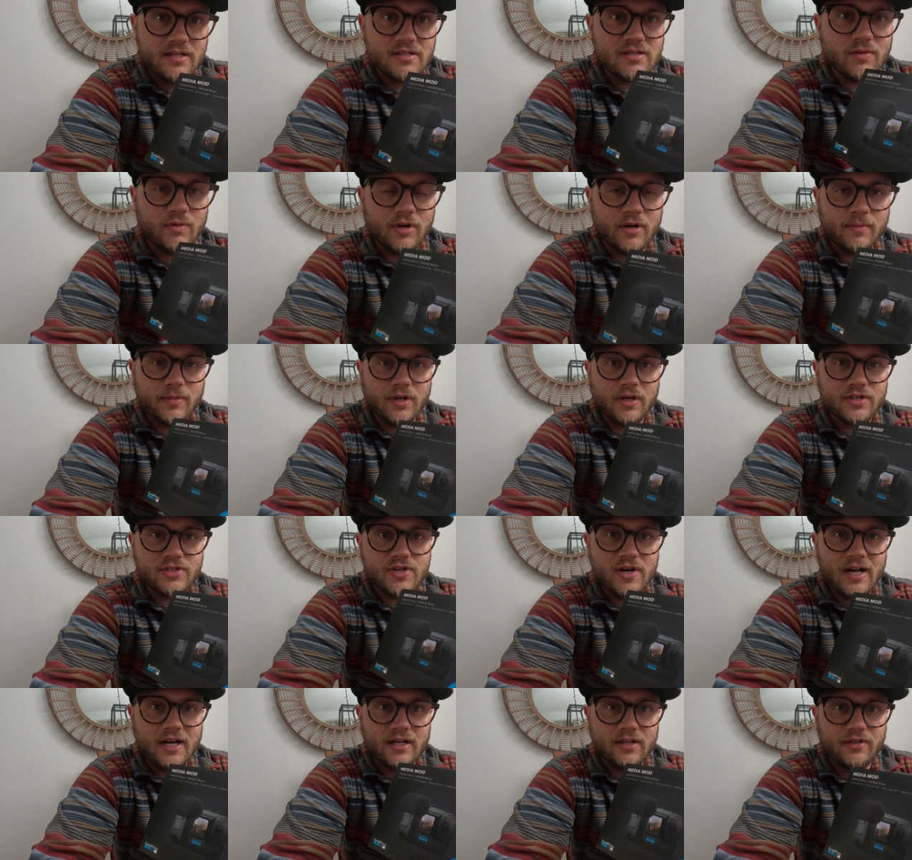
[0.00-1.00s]
So what I'm gonna
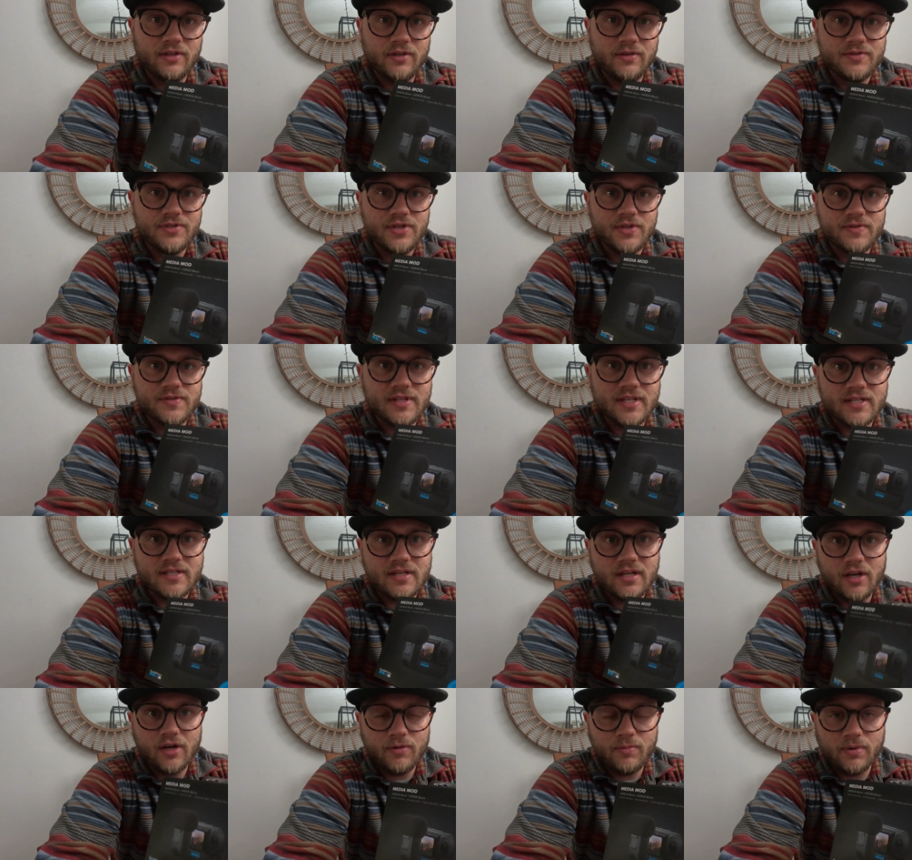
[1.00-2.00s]
try to do is use
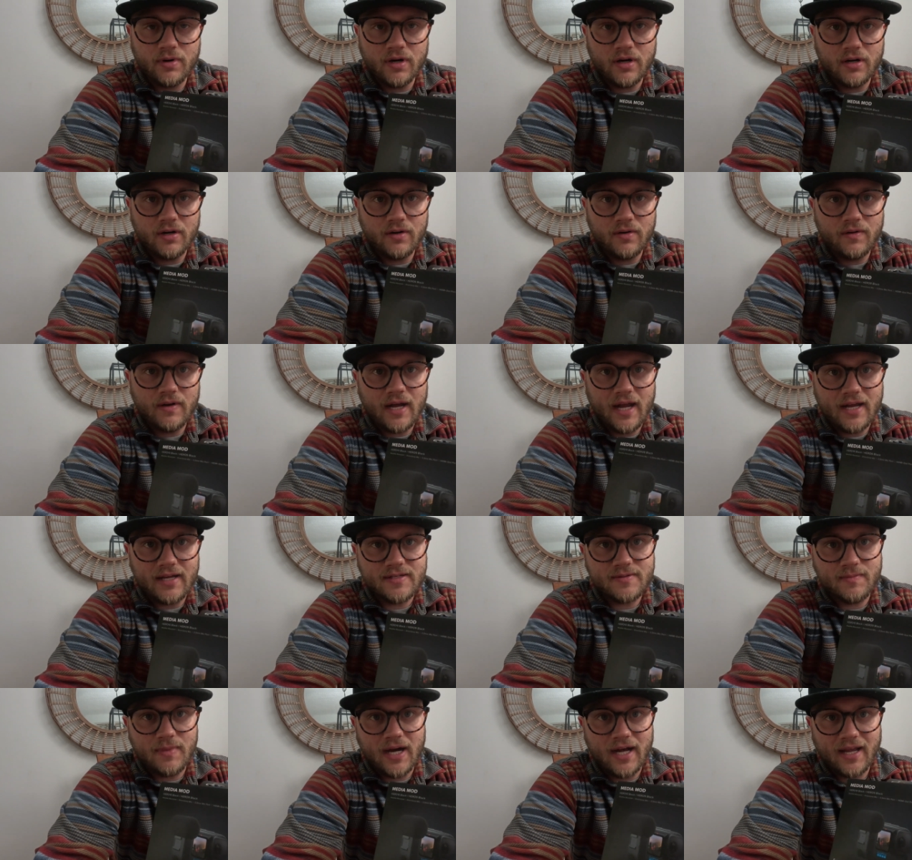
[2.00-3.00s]
this GoPro
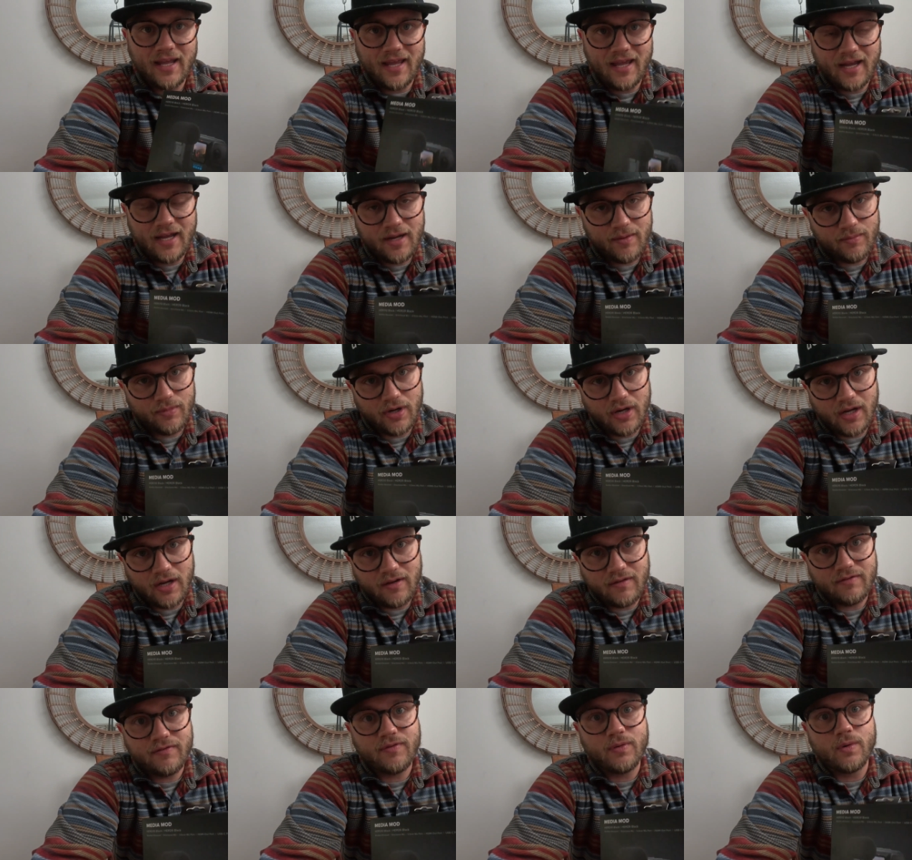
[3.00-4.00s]
as my
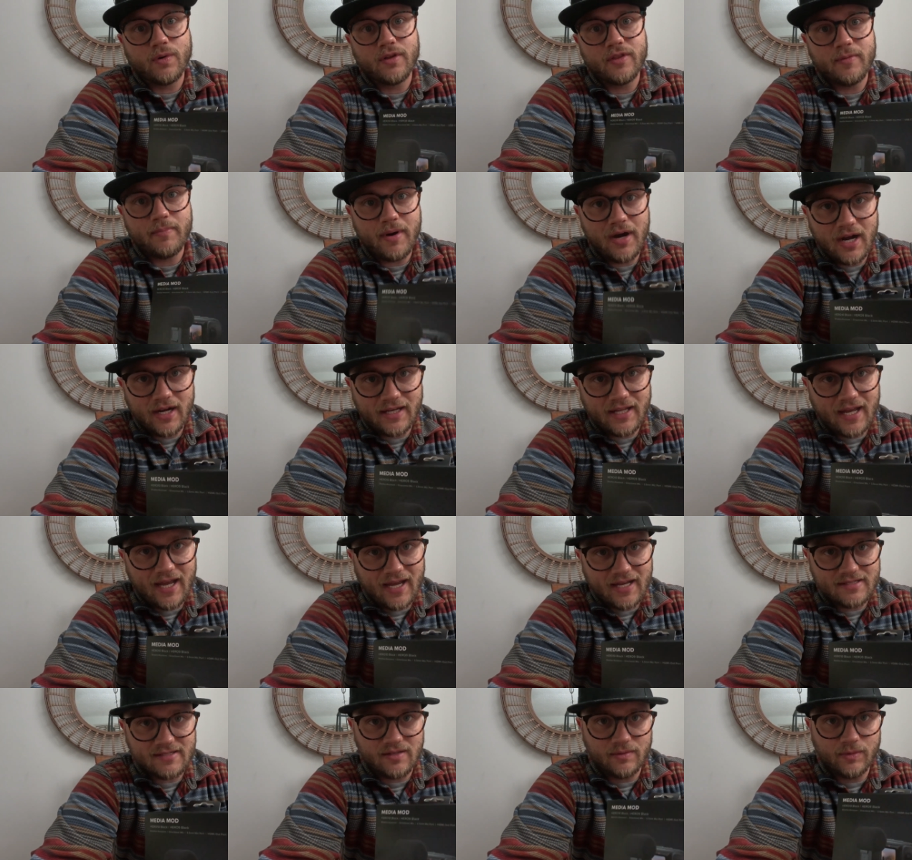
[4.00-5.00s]
camera for the
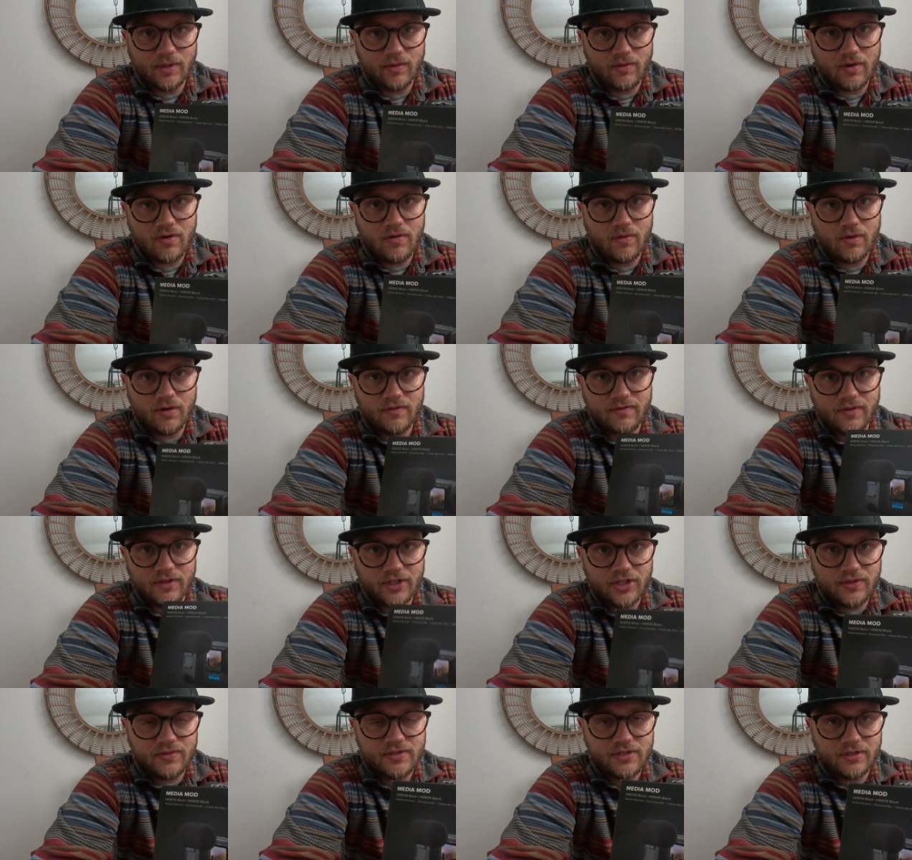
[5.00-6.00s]
podcast that we record
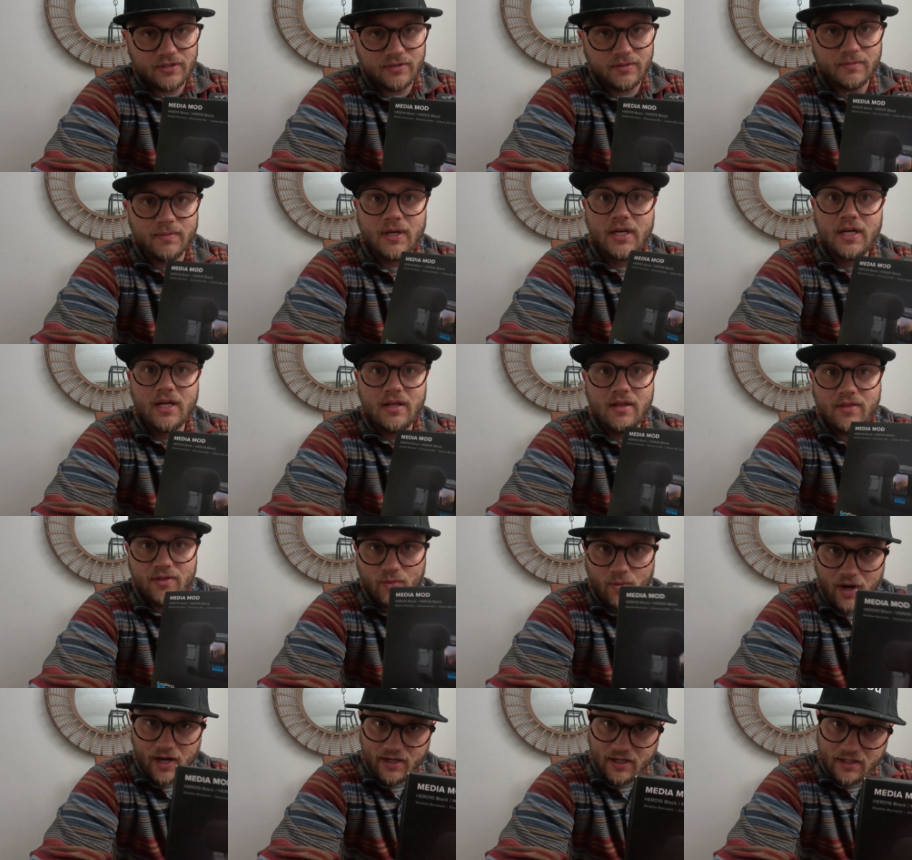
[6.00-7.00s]
for YouTube,
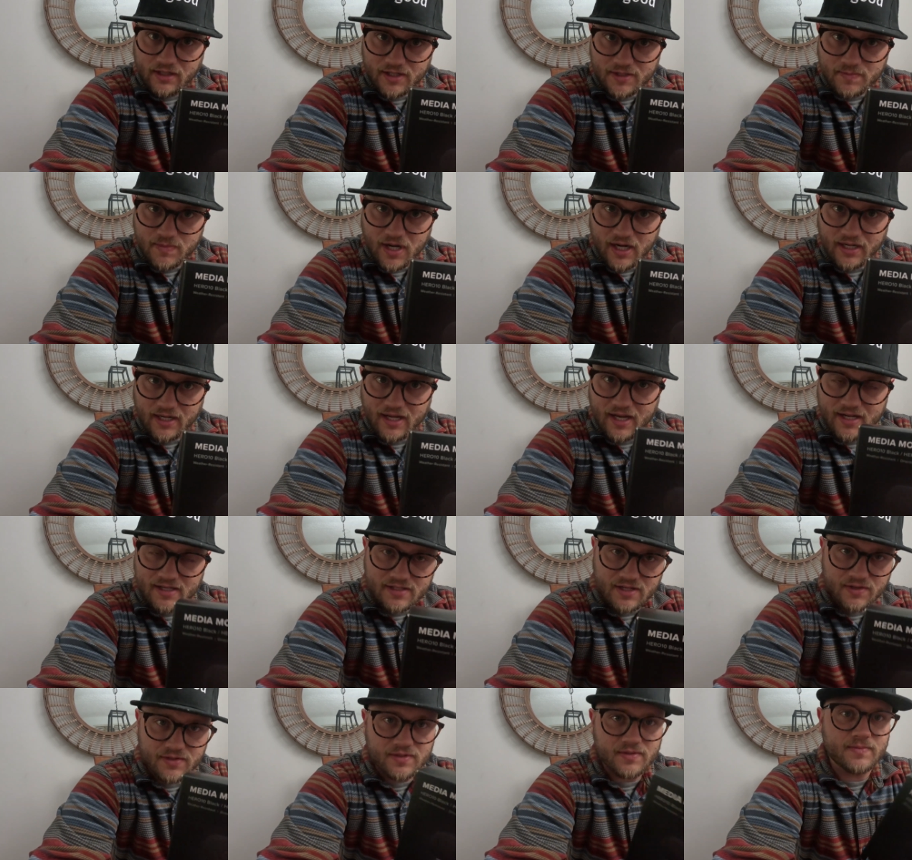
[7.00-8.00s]
the Why Not Us
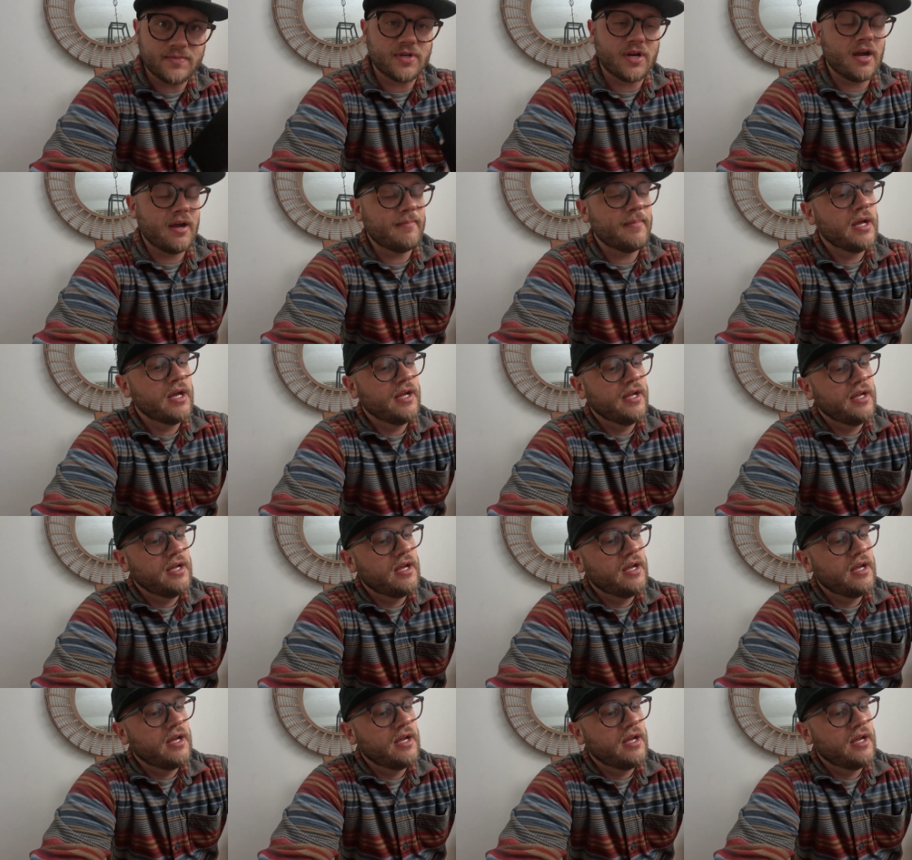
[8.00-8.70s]
podcast, go subscribe.